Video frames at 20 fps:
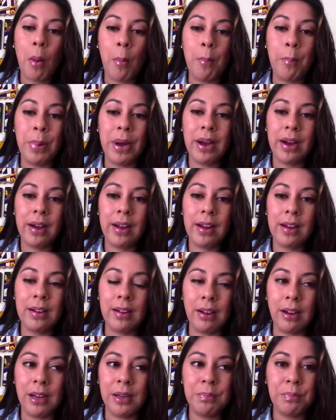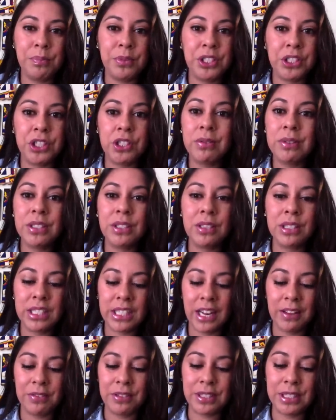but just the results
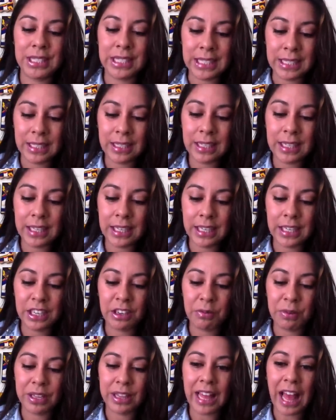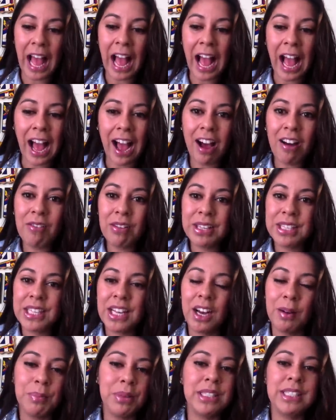that I've seen with how it's
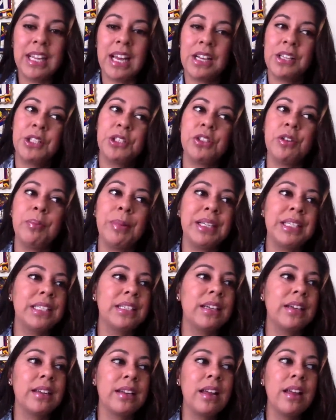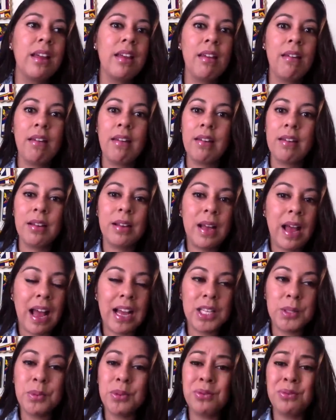helped the texture of my skin
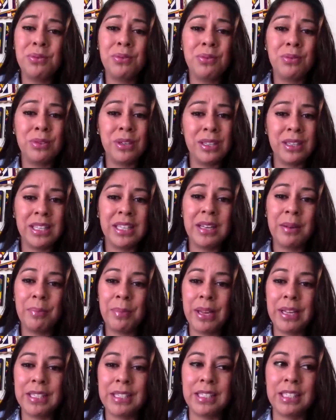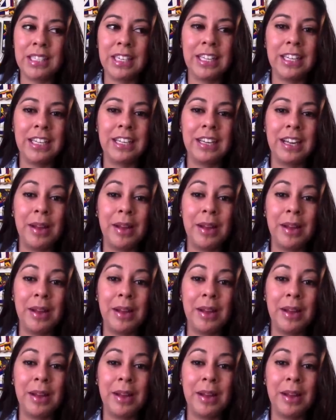has been really amazing.